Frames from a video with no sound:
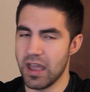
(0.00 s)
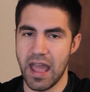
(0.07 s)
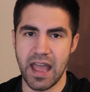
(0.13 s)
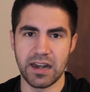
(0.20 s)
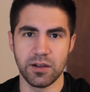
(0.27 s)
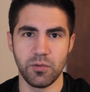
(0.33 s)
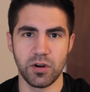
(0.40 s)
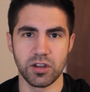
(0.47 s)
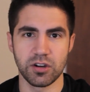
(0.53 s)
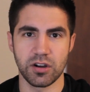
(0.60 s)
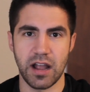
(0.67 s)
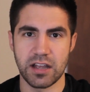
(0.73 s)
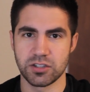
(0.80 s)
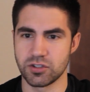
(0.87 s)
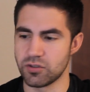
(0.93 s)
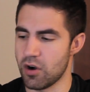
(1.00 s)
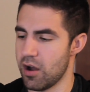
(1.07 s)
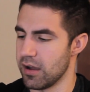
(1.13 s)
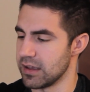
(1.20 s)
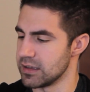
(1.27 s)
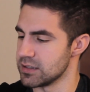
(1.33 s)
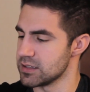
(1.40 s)
at any one of your guys'
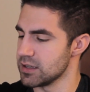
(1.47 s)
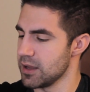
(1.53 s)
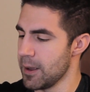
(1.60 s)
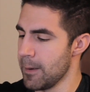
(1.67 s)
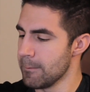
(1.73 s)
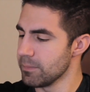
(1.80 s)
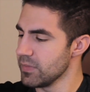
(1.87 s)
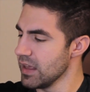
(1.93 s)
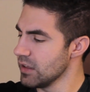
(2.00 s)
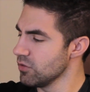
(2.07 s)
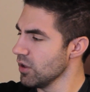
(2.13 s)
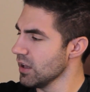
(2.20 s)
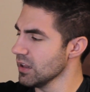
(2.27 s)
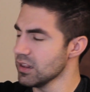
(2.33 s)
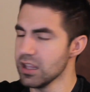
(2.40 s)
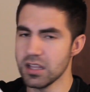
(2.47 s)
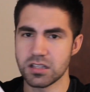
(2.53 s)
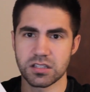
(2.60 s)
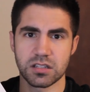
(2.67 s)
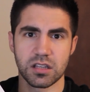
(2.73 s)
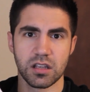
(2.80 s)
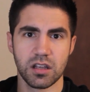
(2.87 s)
drawings. Like, look at
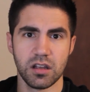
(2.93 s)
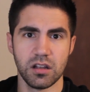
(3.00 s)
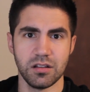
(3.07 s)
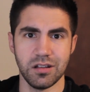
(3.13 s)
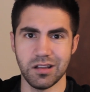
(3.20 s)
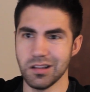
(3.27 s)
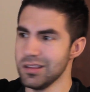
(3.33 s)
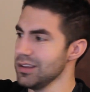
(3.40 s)
this. Look at